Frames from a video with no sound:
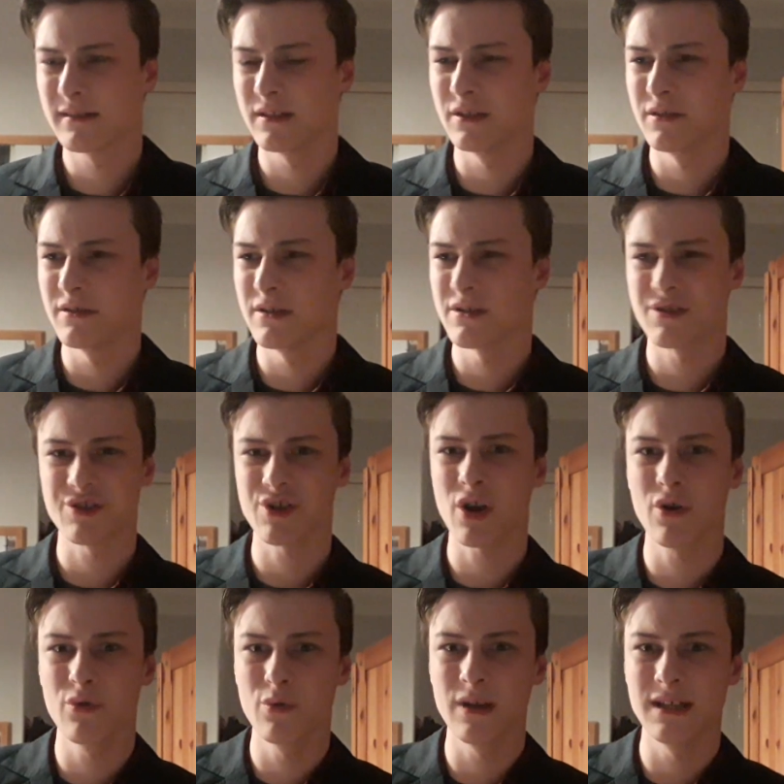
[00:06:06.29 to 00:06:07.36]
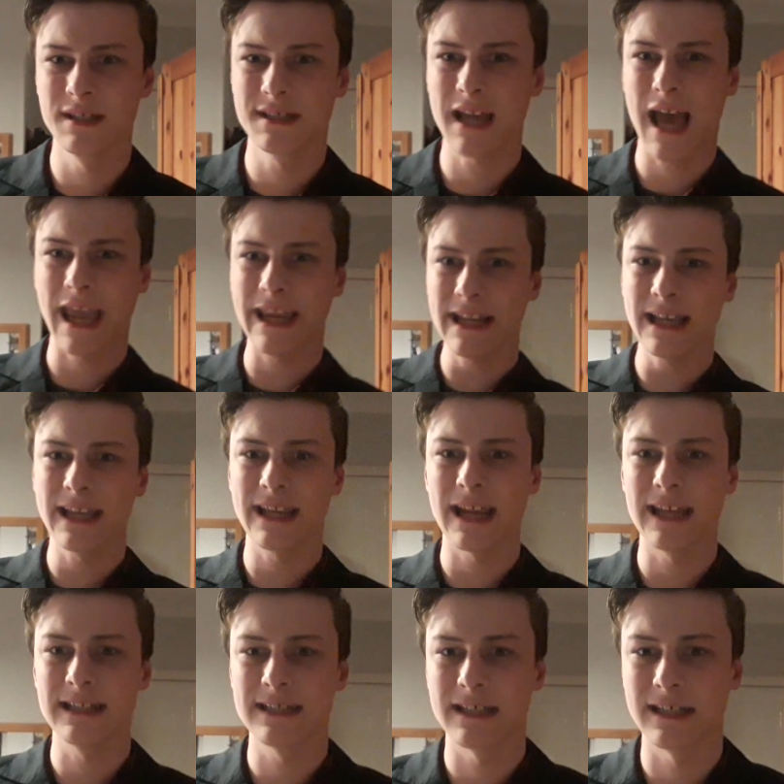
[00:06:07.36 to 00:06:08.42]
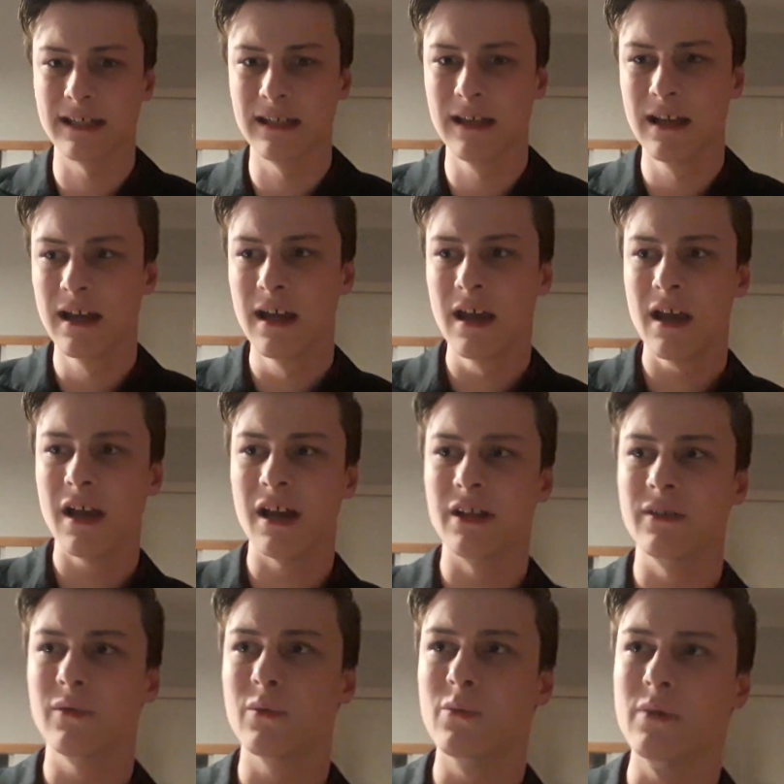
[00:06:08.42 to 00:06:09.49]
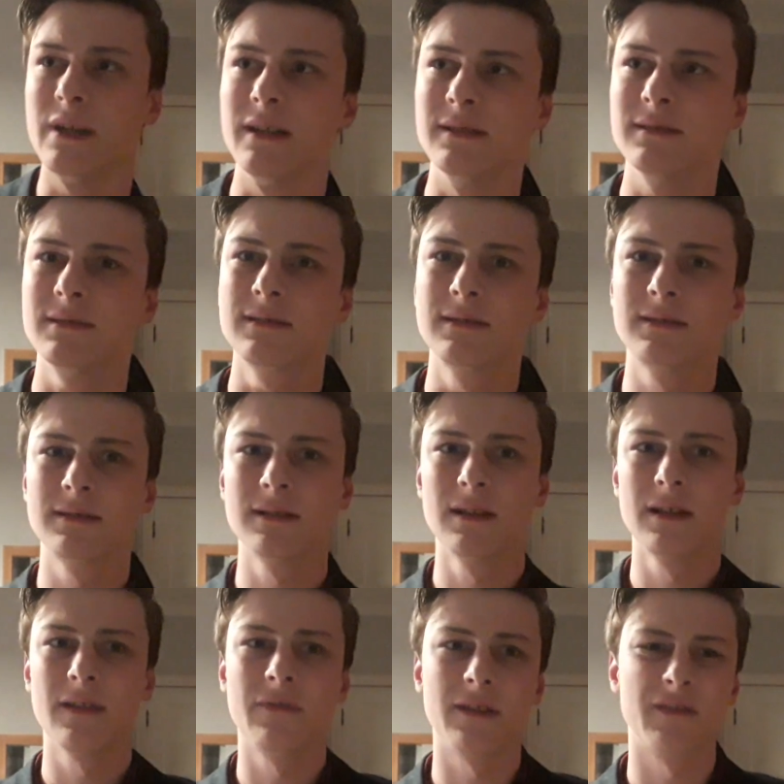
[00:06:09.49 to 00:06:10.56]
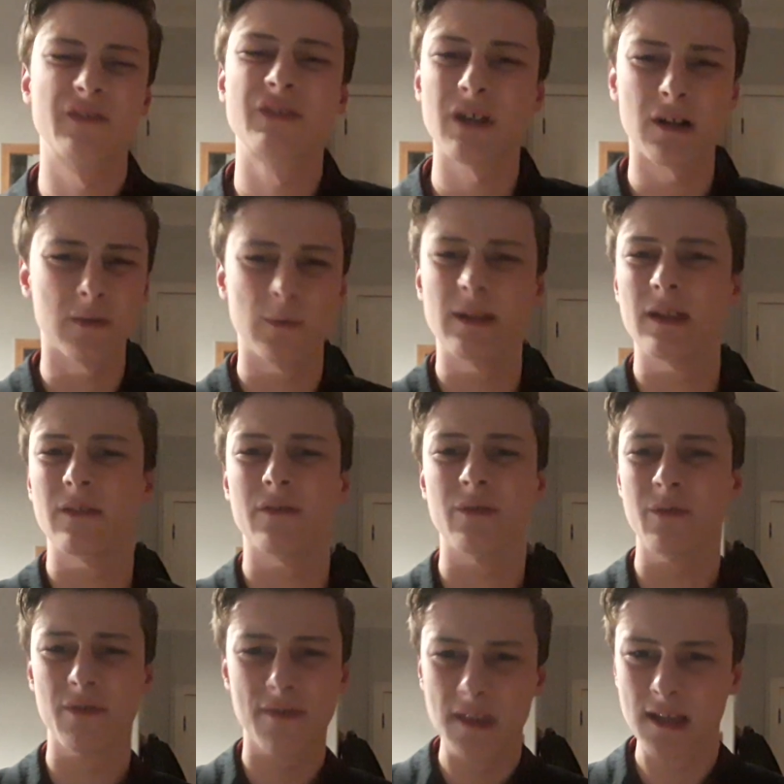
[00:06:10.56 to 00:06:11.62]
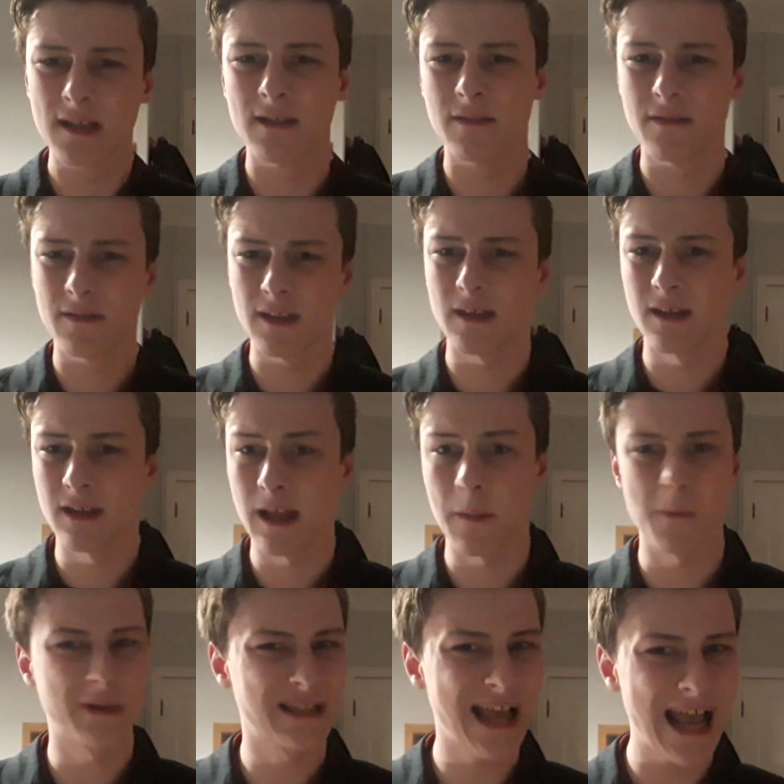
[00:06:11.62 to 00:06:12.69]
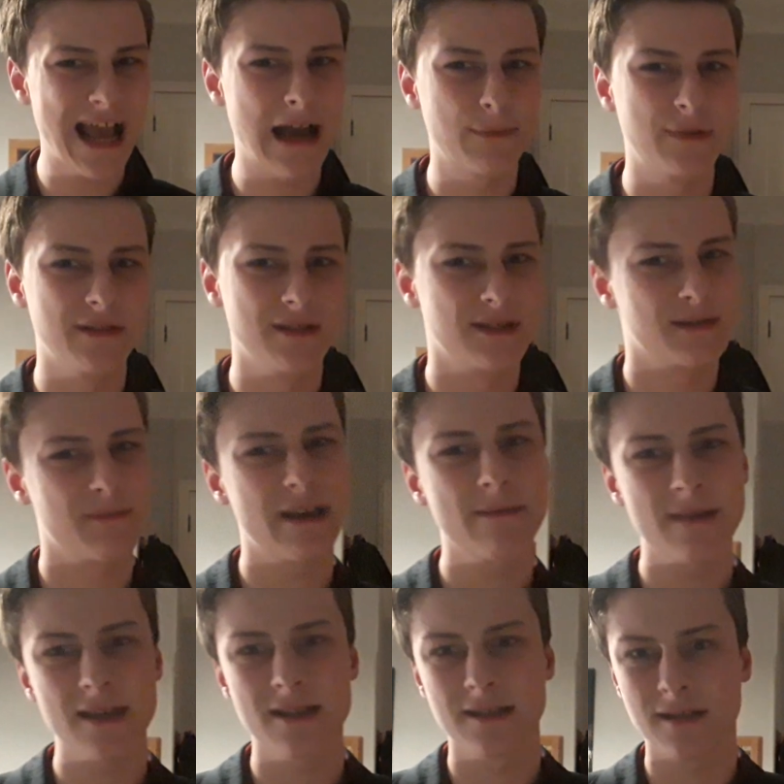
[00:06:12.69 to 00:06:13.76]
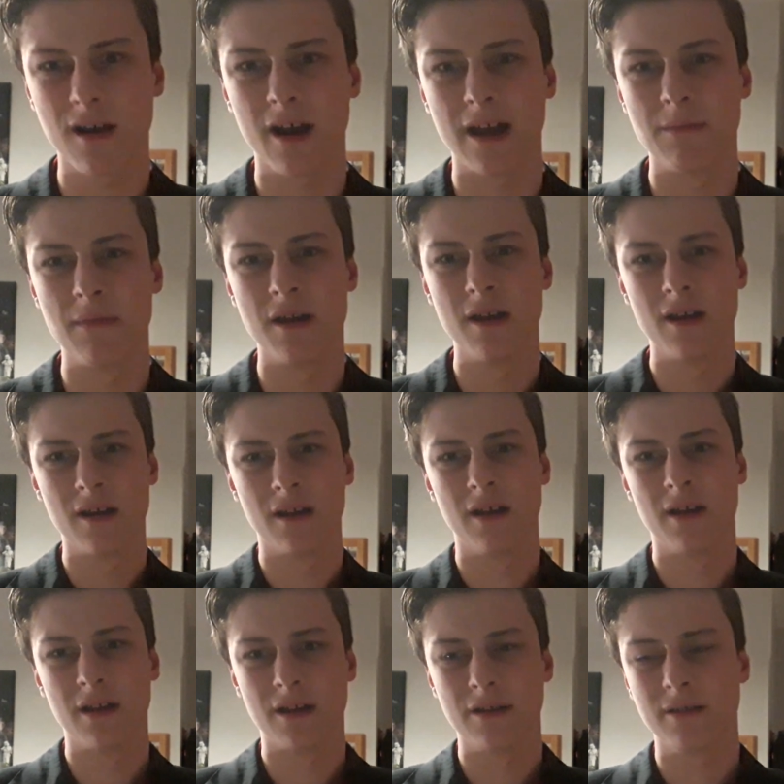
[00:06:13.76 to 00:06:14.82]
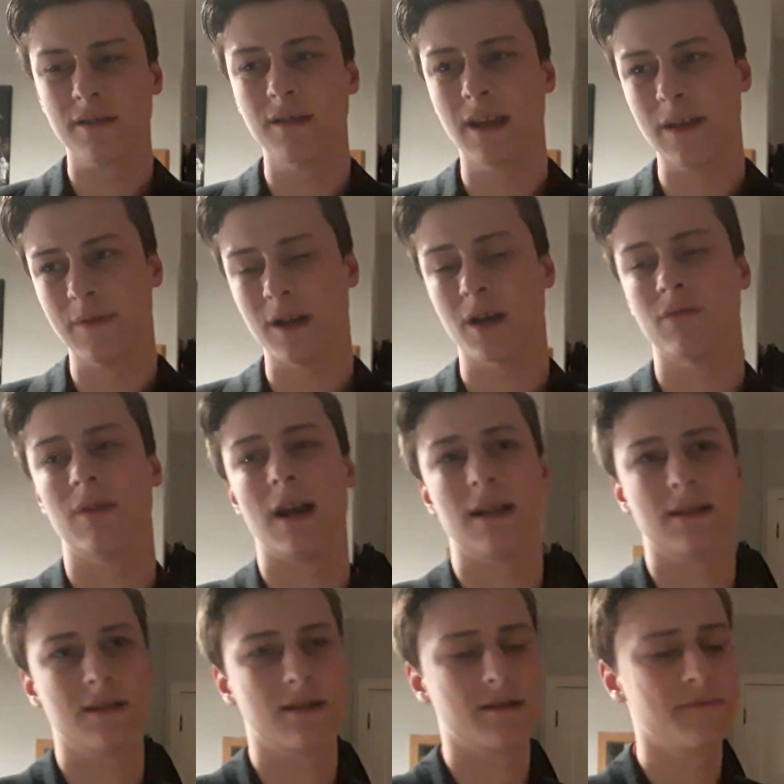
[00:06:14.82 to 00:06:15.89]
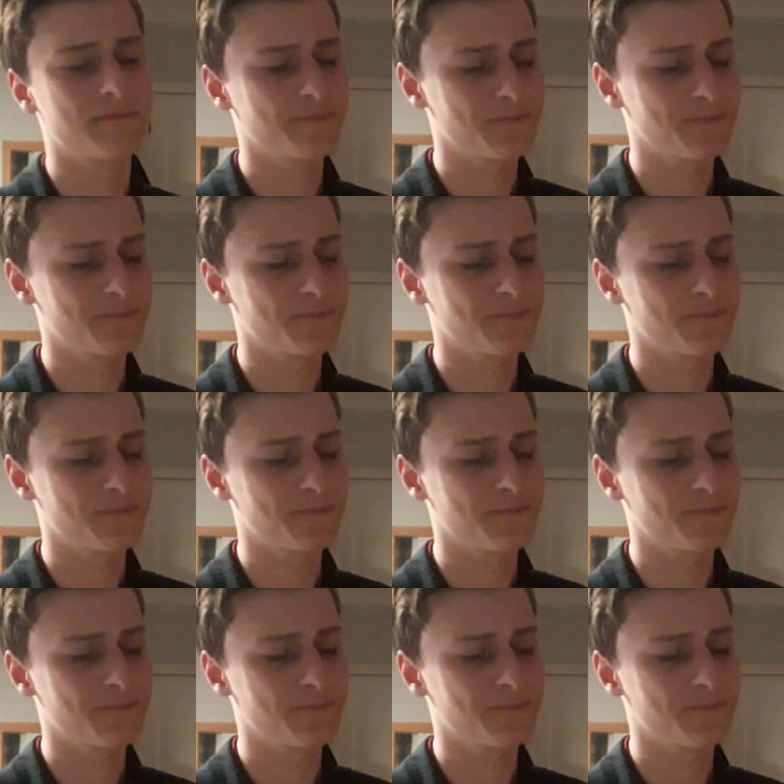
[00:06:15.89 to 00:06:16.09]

Your show is alienating an audience that have stuck with it through thick and thin, and when that happens, maybe it is time to give it a rest.